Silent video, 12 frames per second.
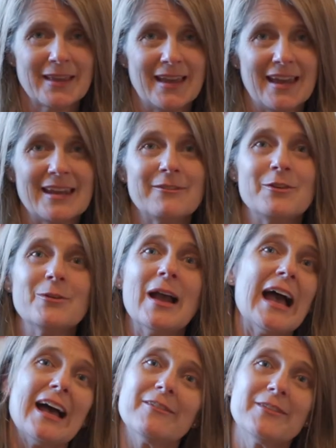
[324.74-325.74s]
And if you
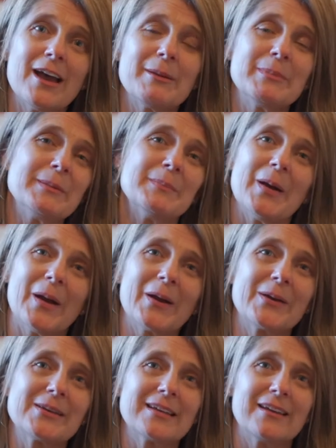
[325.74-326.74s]
have not been
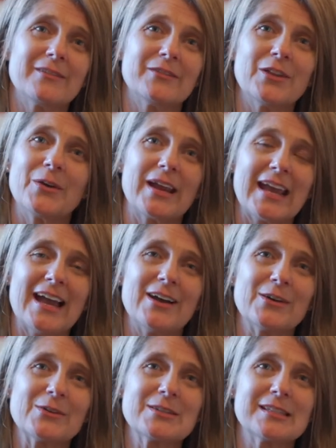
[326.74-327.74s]
part of Lodi
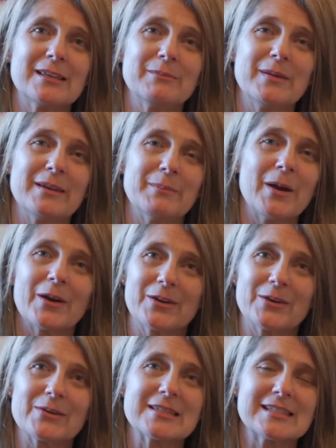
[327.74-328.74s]
House and been a
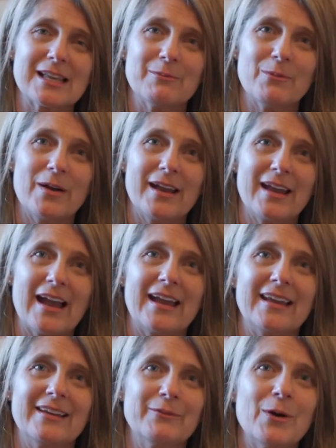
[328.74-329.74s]
partner in some way,
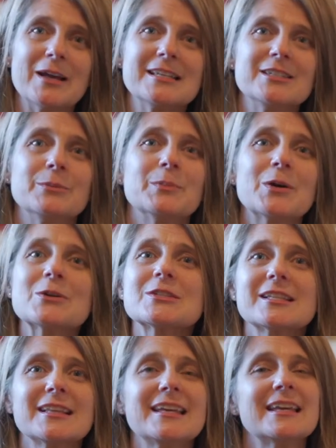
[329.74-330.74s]
I want to
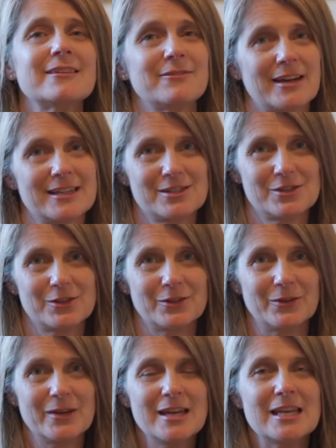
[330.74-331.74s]
personally invite
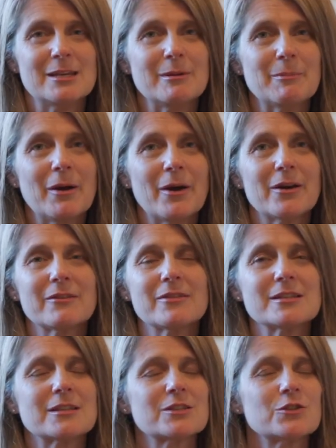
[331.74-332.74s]
you to be part of
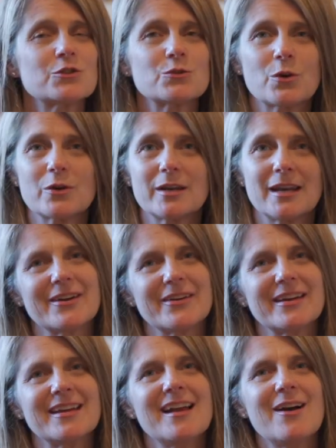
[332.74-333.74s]
this
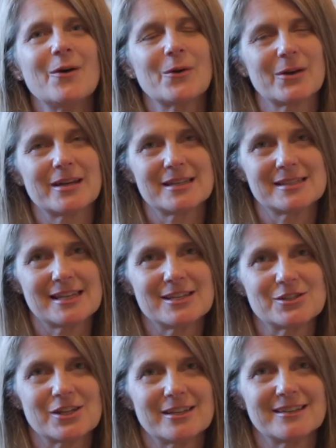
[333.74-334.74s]
extraordinary
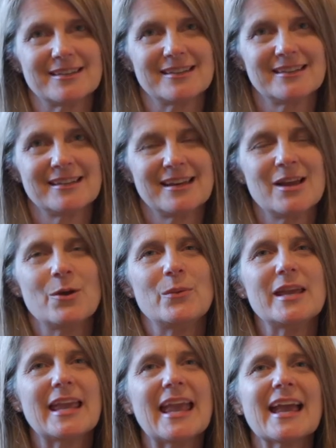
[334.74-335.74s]
organization. We
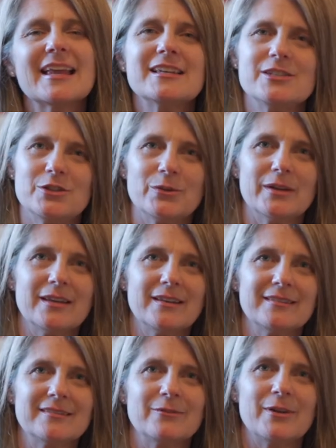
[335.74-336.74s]
can't do it
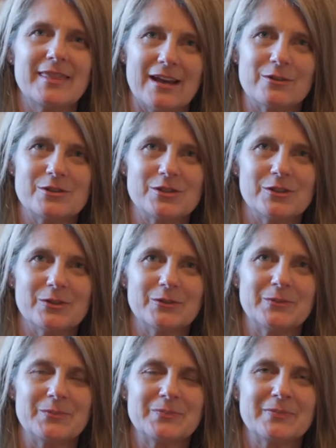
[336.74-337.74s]
without you.
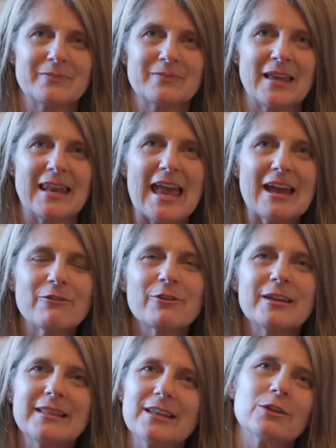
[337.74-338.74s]
And
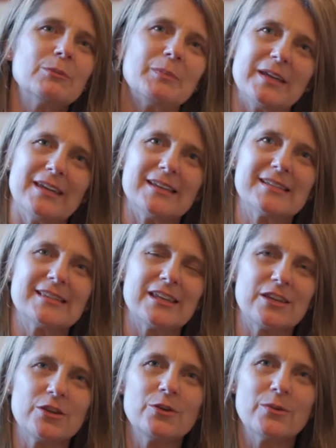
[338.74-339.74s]
every little piece that
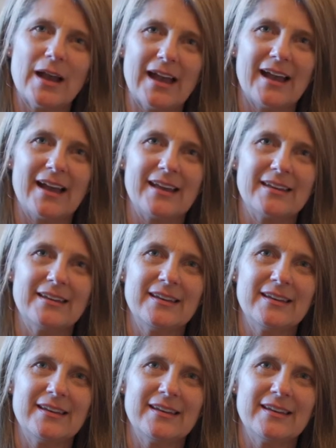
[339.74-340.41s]
you add